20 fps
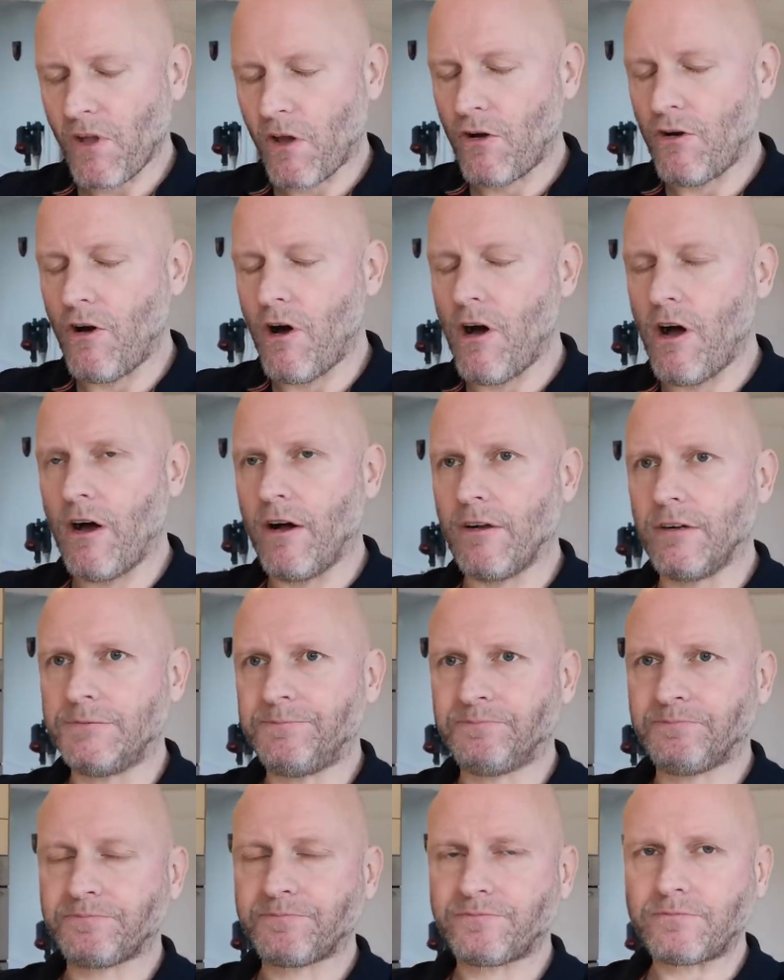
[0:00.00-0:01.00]
God,
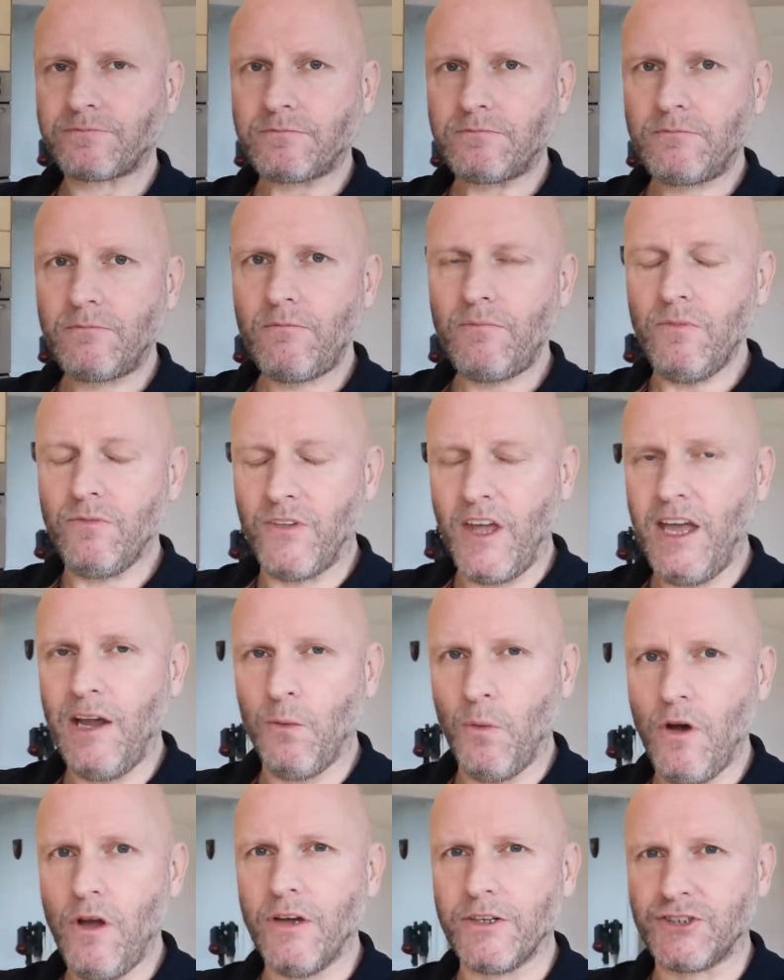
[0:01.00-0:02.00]

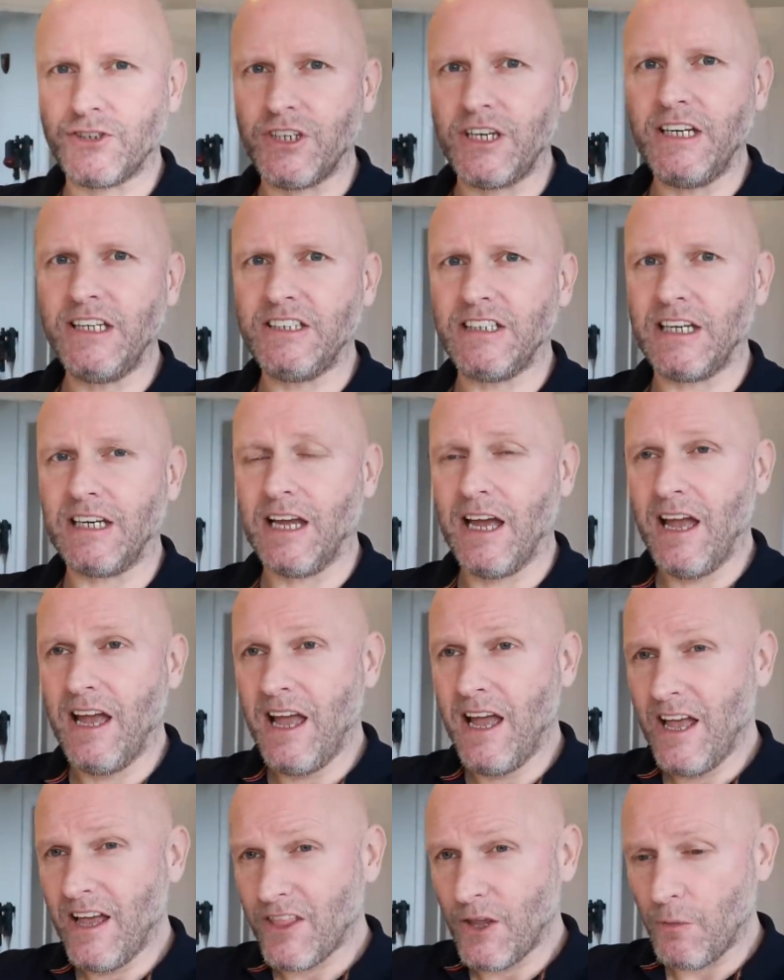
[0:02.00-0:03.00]
they were cheesy.
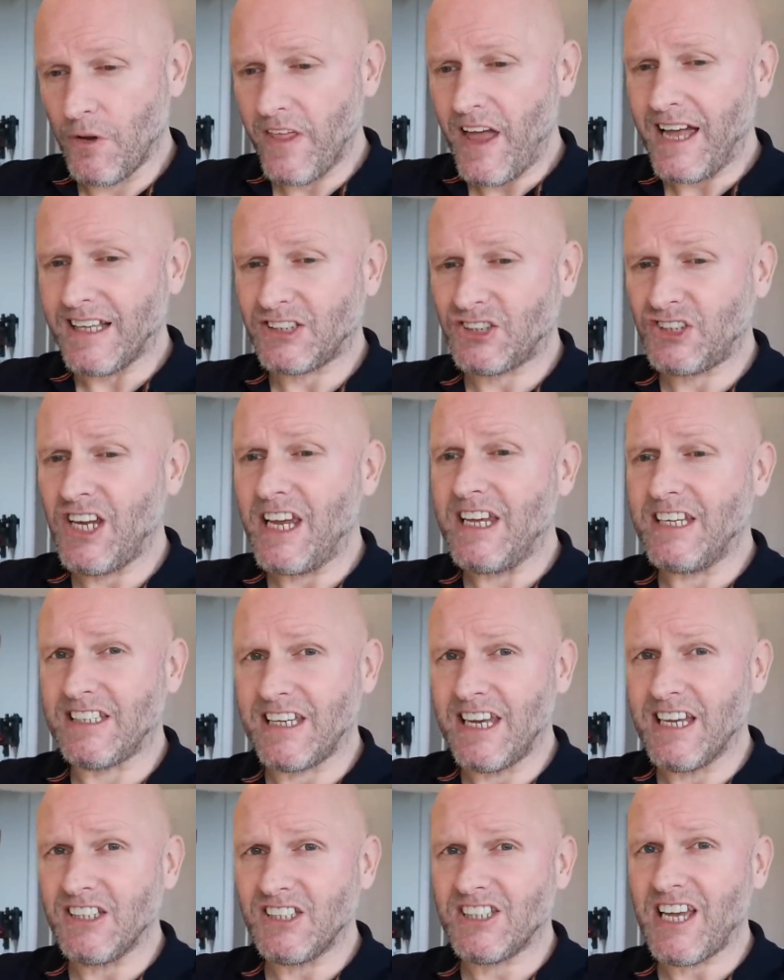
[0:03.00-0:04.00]
They were that
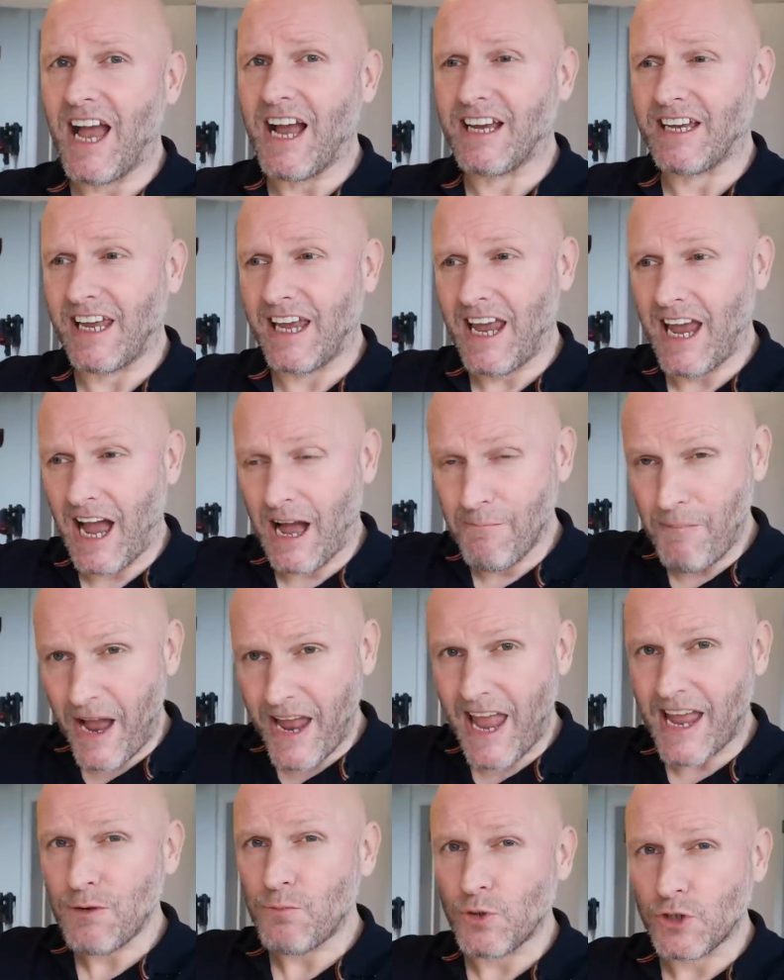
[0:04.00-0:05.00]
cheesy and tangy, and my
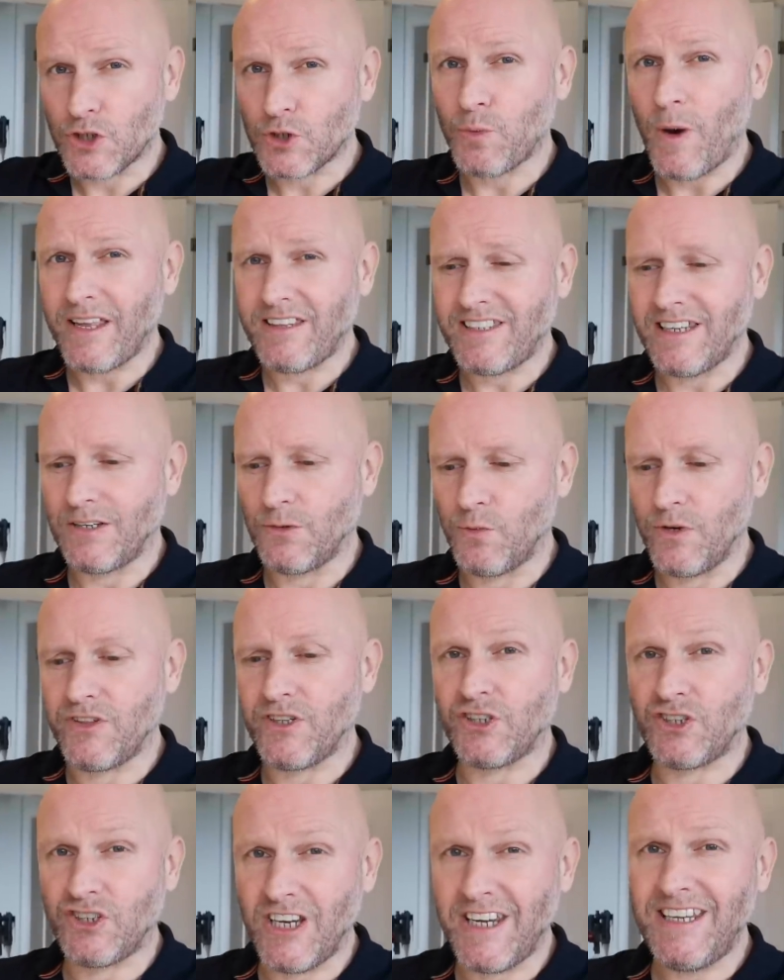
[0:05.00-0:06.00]
head was sweating with
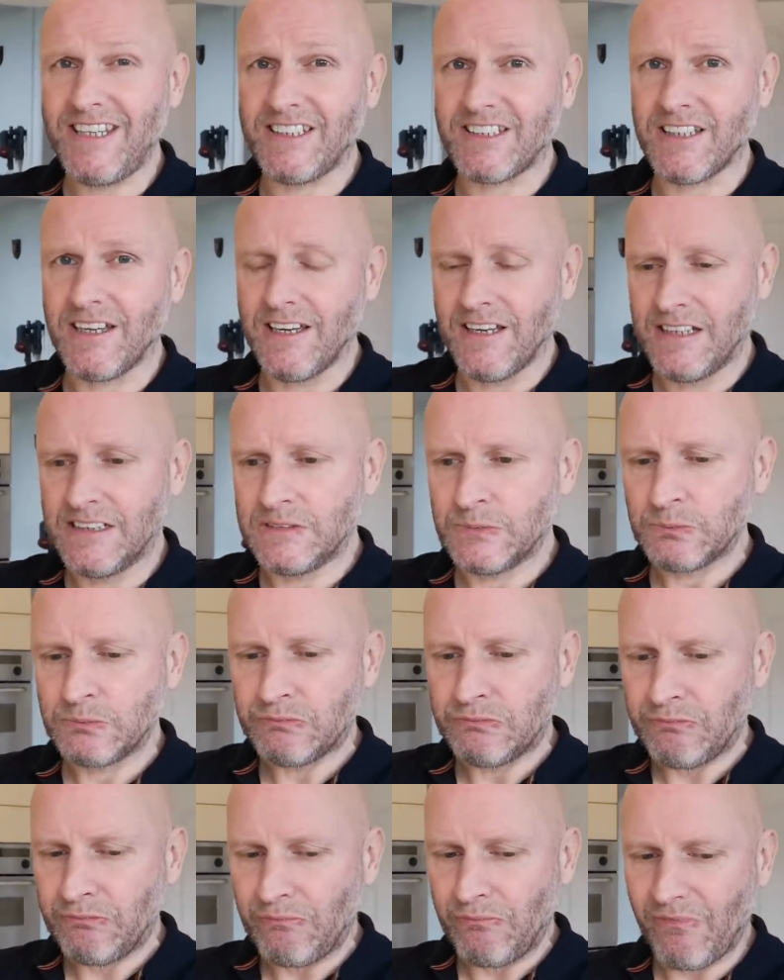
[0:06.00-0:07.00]
the cheese.
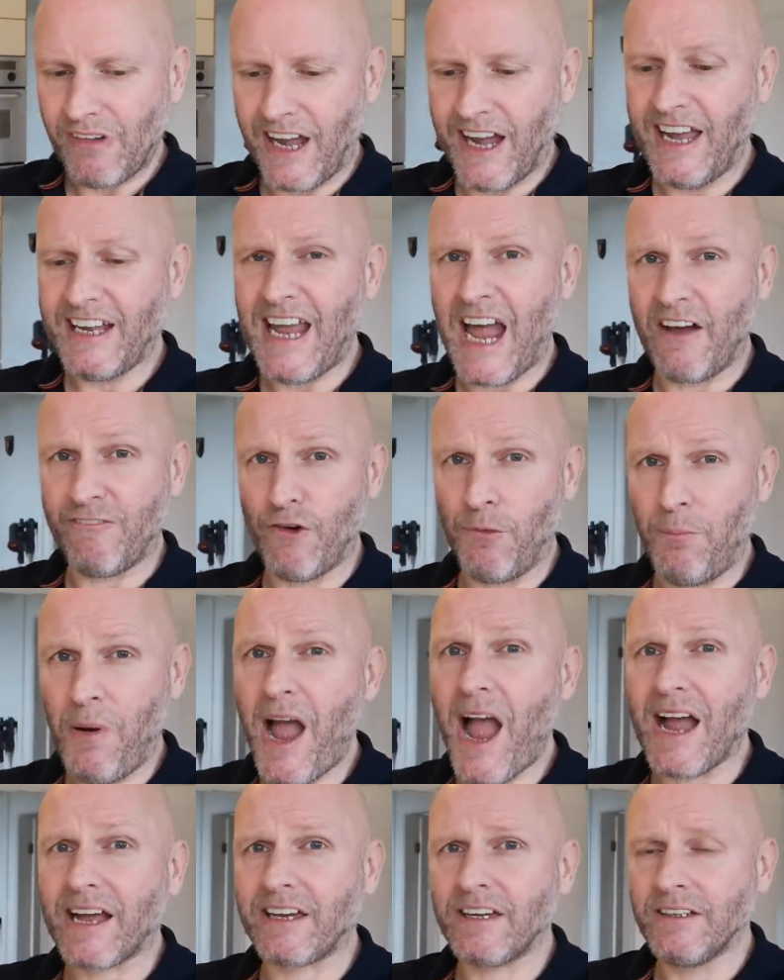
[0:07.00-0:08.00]
I had half a
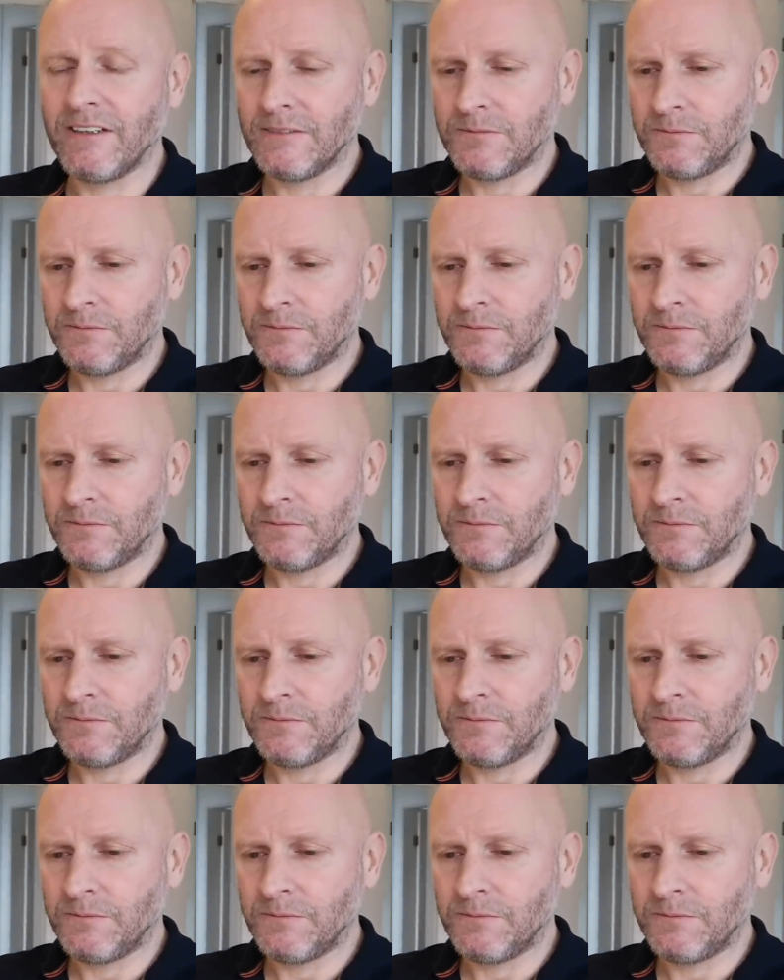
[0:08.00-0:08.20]
pack,